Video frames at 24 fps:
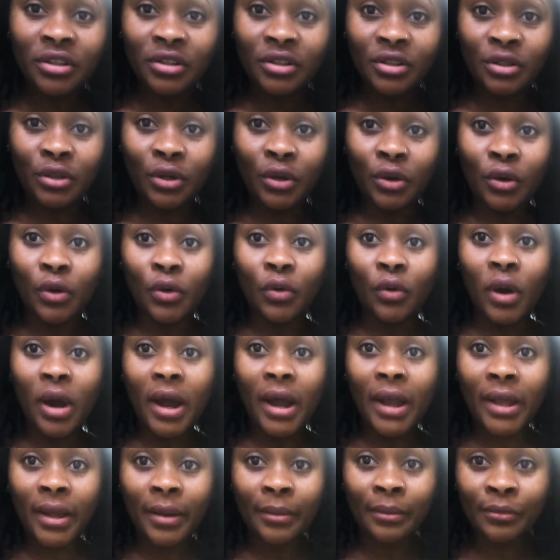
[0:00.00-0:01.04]
So
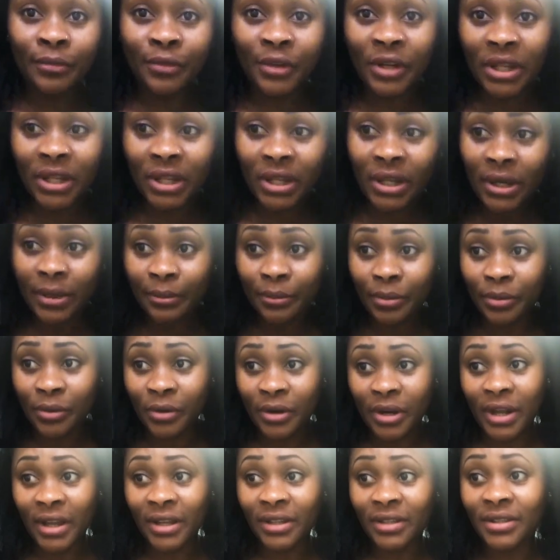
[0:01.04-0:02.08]
I am really
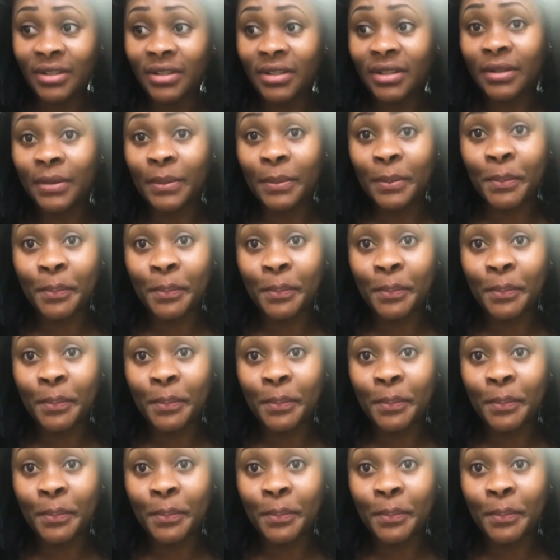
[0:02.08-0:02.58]
impressed.